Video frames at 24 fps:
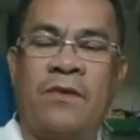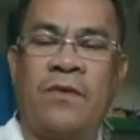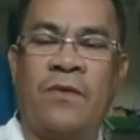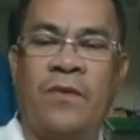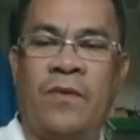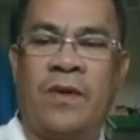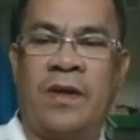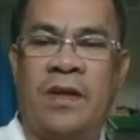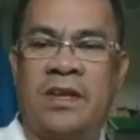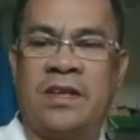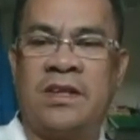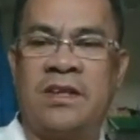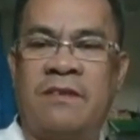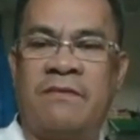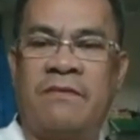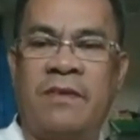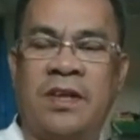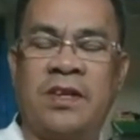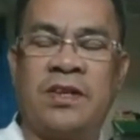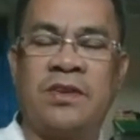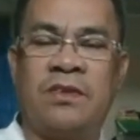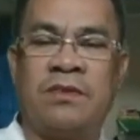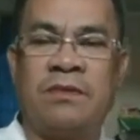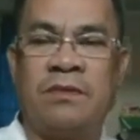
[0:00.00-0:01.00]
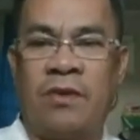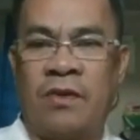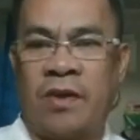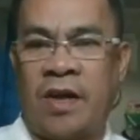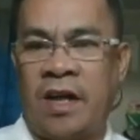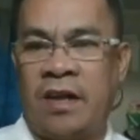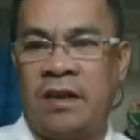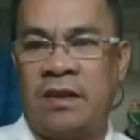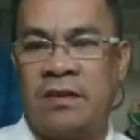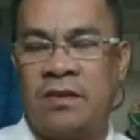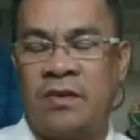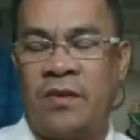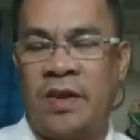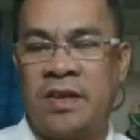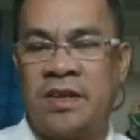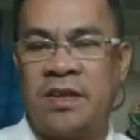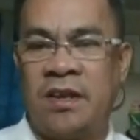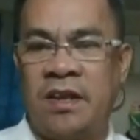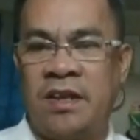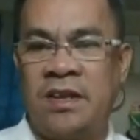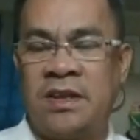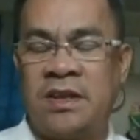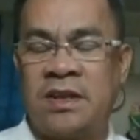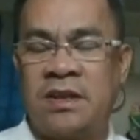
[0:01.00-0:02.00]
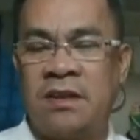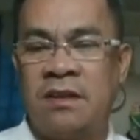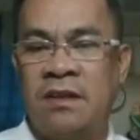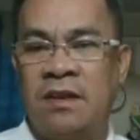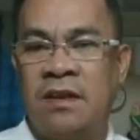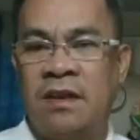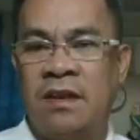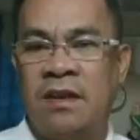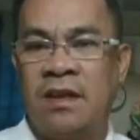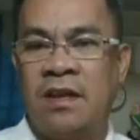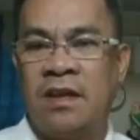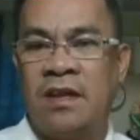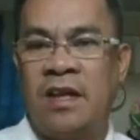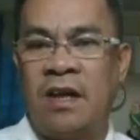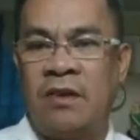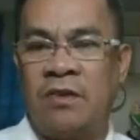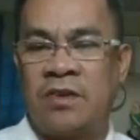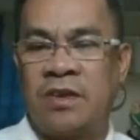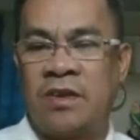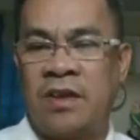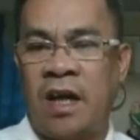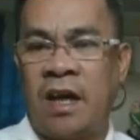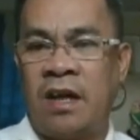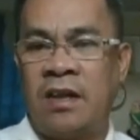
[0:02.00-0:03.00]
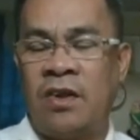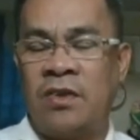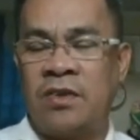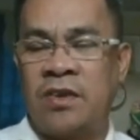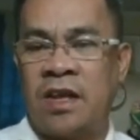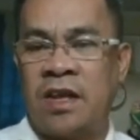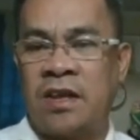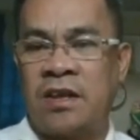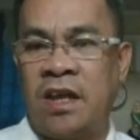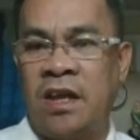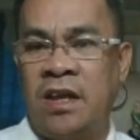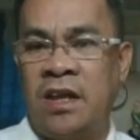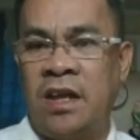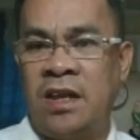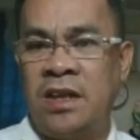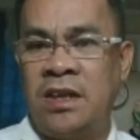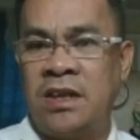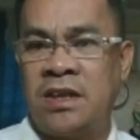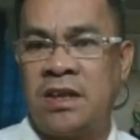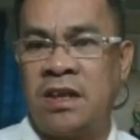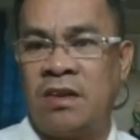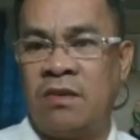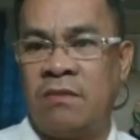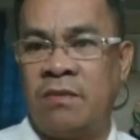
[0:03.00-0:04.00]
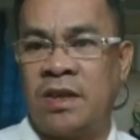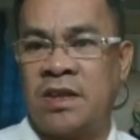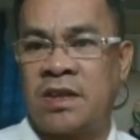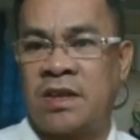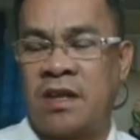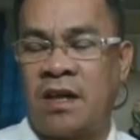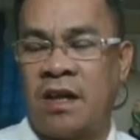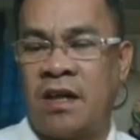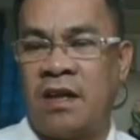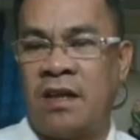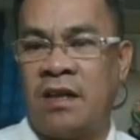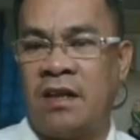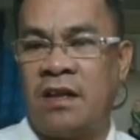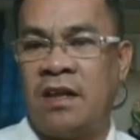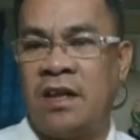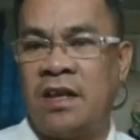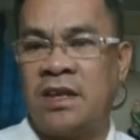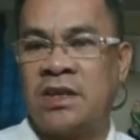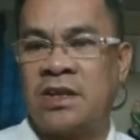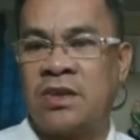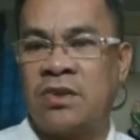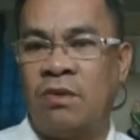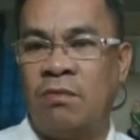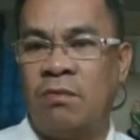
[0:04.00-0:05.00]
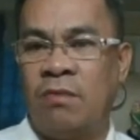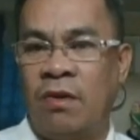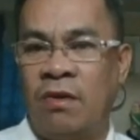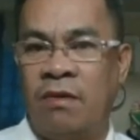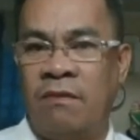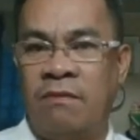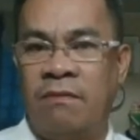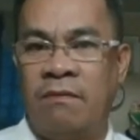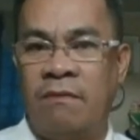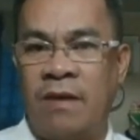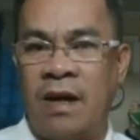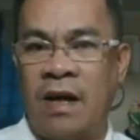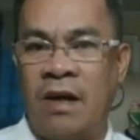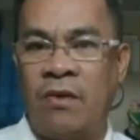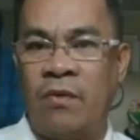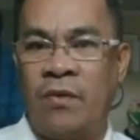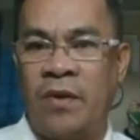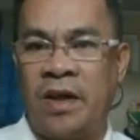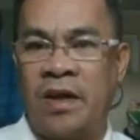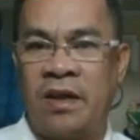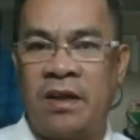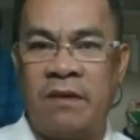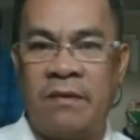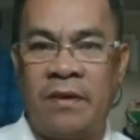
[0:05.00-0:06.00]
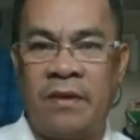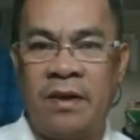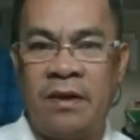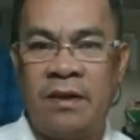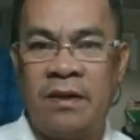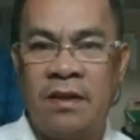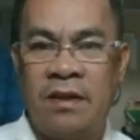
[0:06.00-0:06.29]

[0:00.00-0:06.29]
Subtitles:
Where is the friction? Okay, the answer is, now take note, the tendency of this car is to move away, di ba?